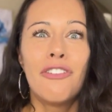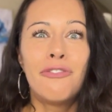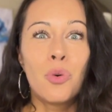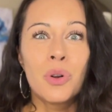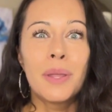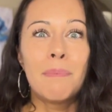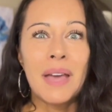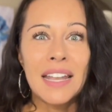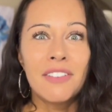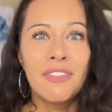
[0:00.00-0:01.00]
for the
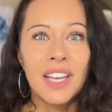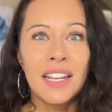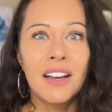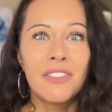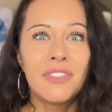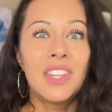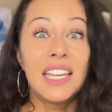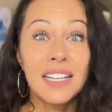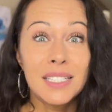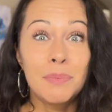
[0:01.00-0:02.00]
benefit of the
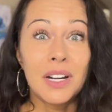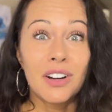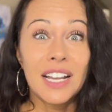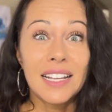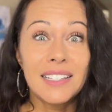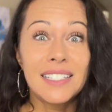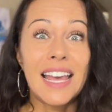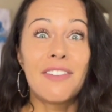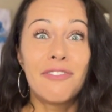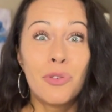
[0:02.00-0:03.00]
experience
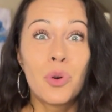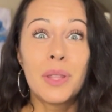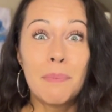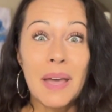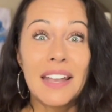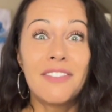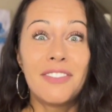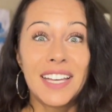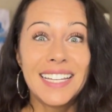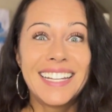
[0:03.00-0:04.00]
and for the
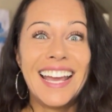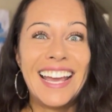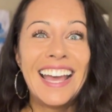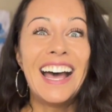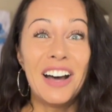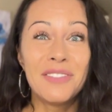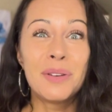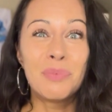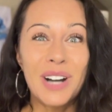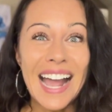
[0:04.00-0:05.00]
benefit of the
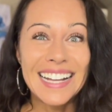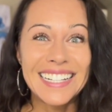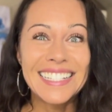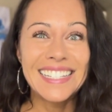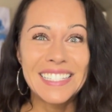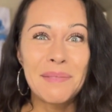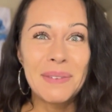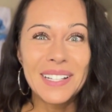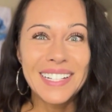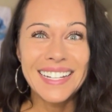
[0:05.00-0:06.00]
practice, its
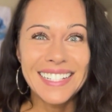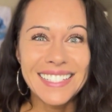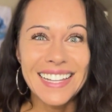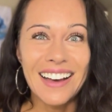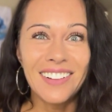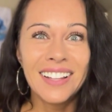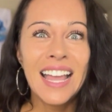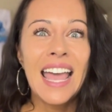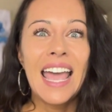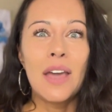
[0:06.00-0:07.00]
ability to sell,
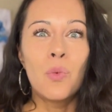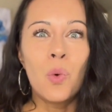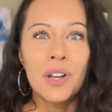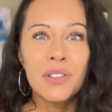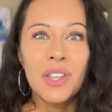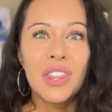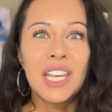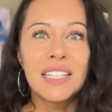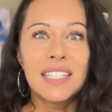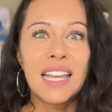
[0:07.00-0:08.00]
and what are the
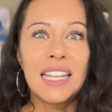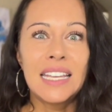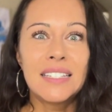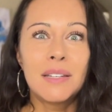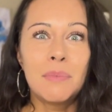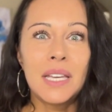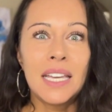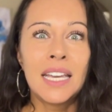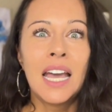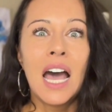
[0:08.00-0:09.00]
things that need to
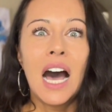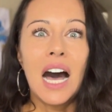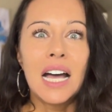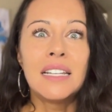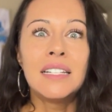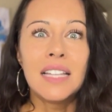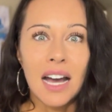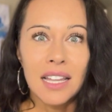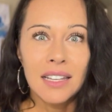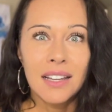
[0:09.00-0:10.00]
be
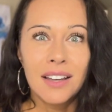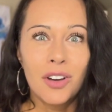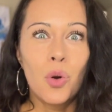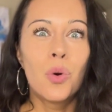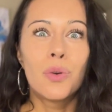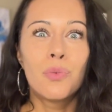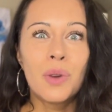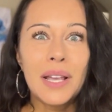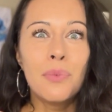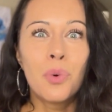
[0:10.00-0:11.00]
undone or
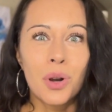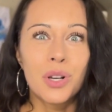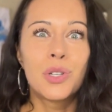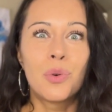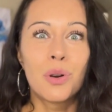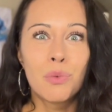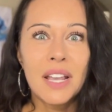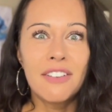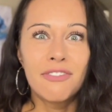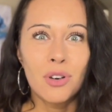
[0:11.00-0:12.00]
reworked or
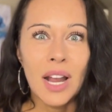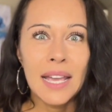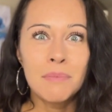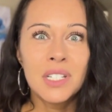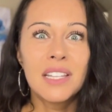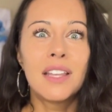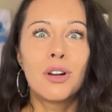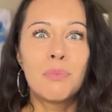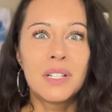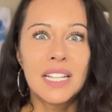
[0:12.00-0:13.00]
reframed that are
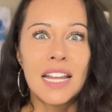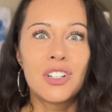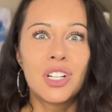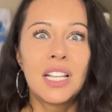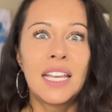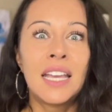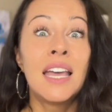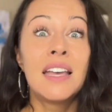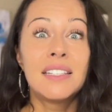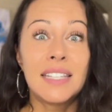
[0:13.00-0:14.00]
potentially
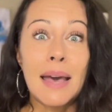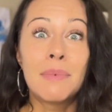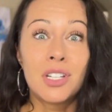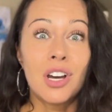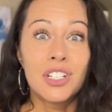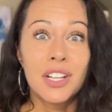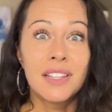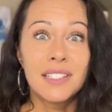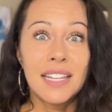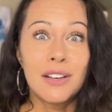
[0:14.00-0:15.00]
sabotaging the
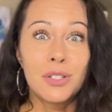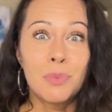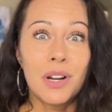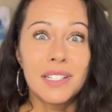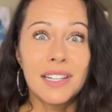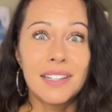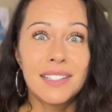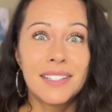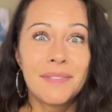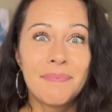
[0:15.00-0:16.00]
sales
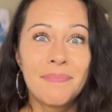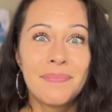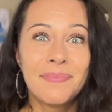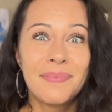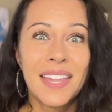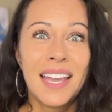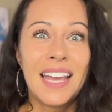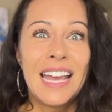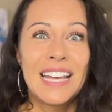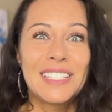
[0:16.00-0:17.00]
process.
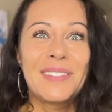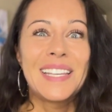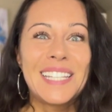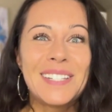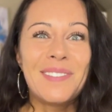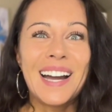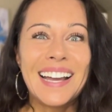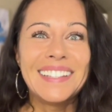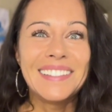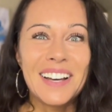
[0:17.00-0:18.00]
So this is why I
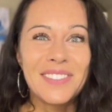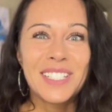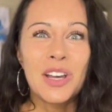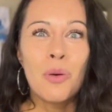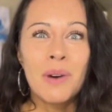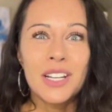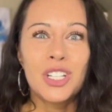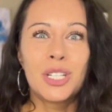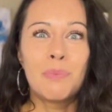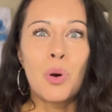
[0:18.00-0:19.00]
love so much
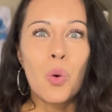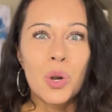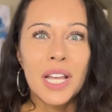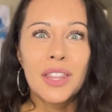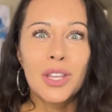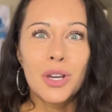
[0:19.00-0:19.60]
supporting the